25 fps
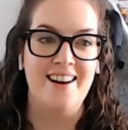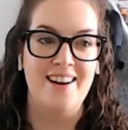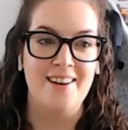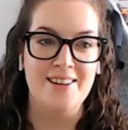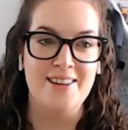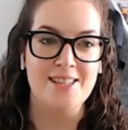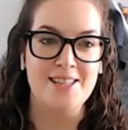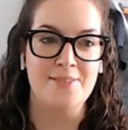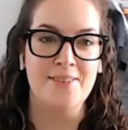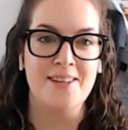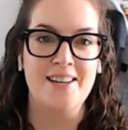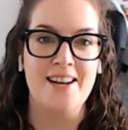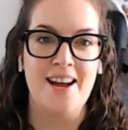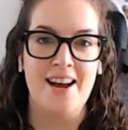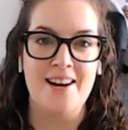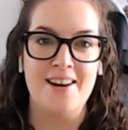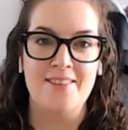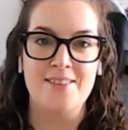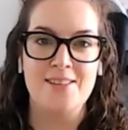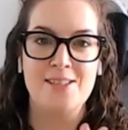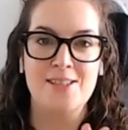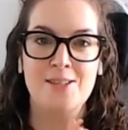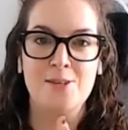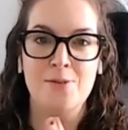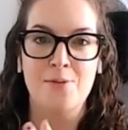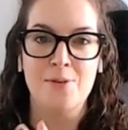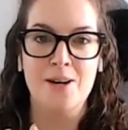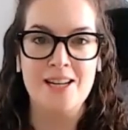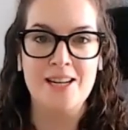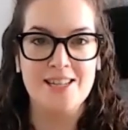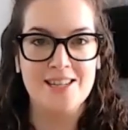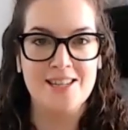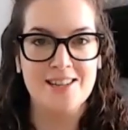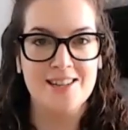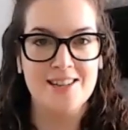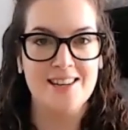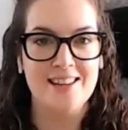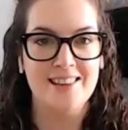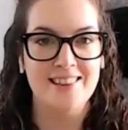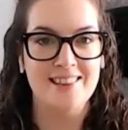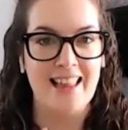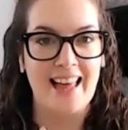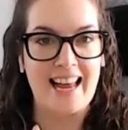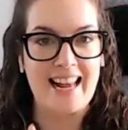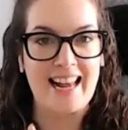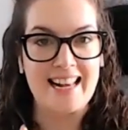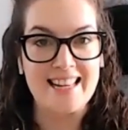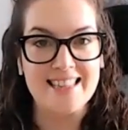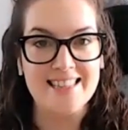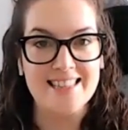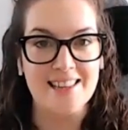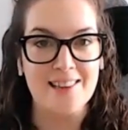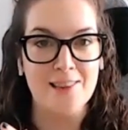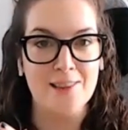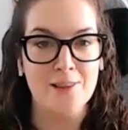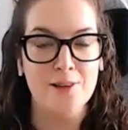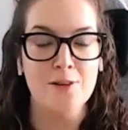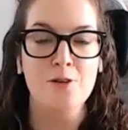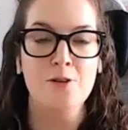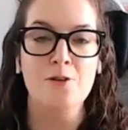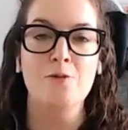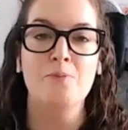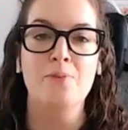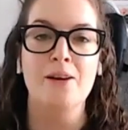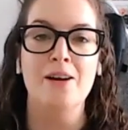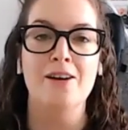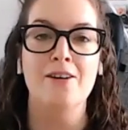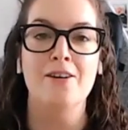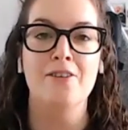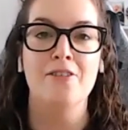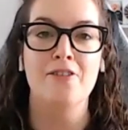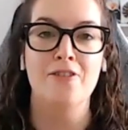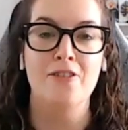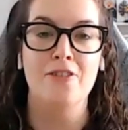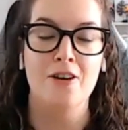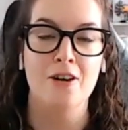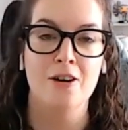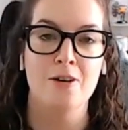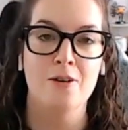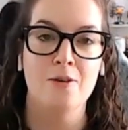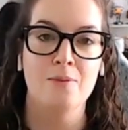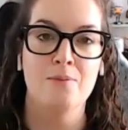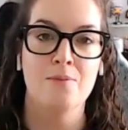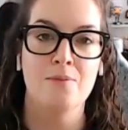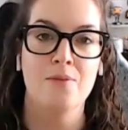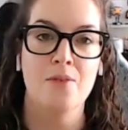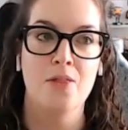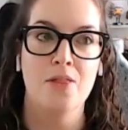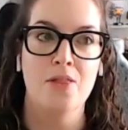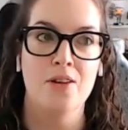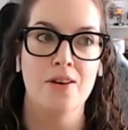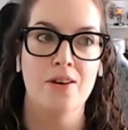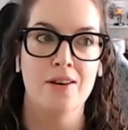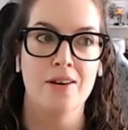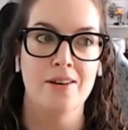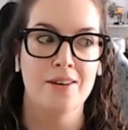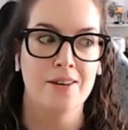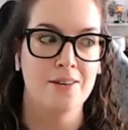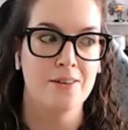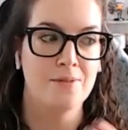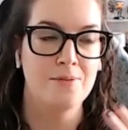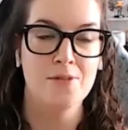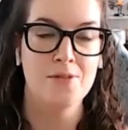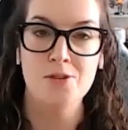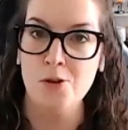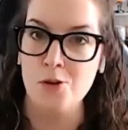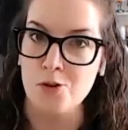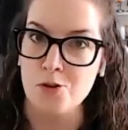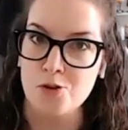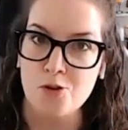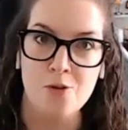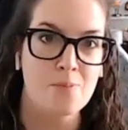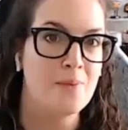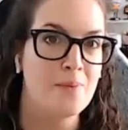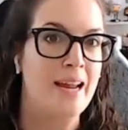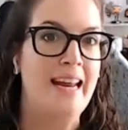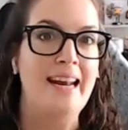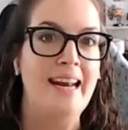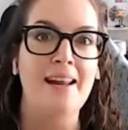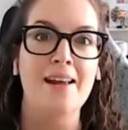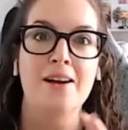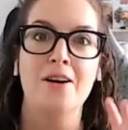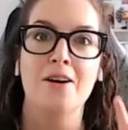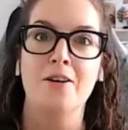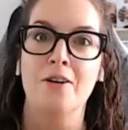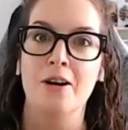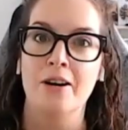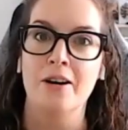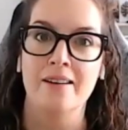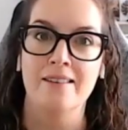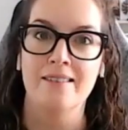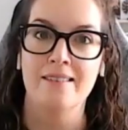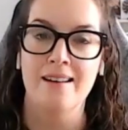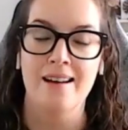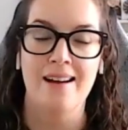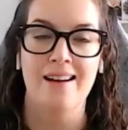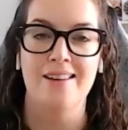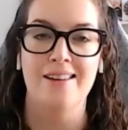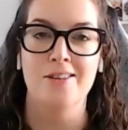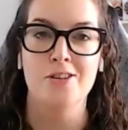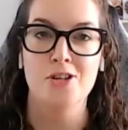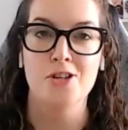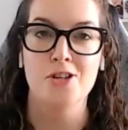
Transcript: I just want to kind of switch lanes a little bit from the social media and, and